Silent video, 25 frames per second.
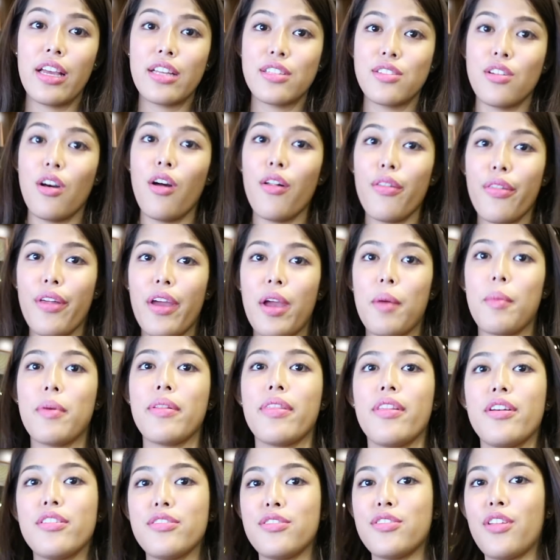it's all there
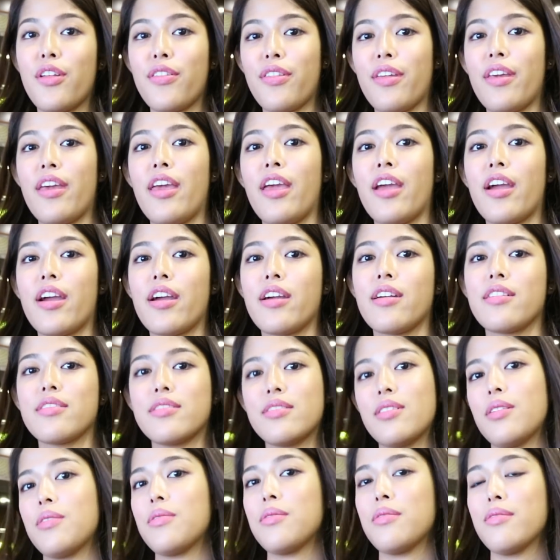but there's nothing here,
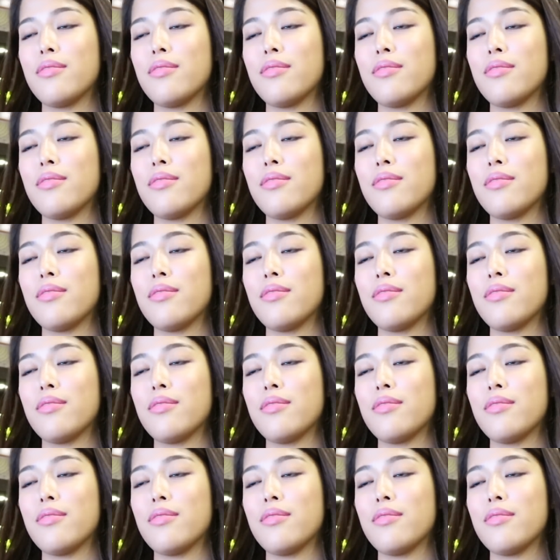so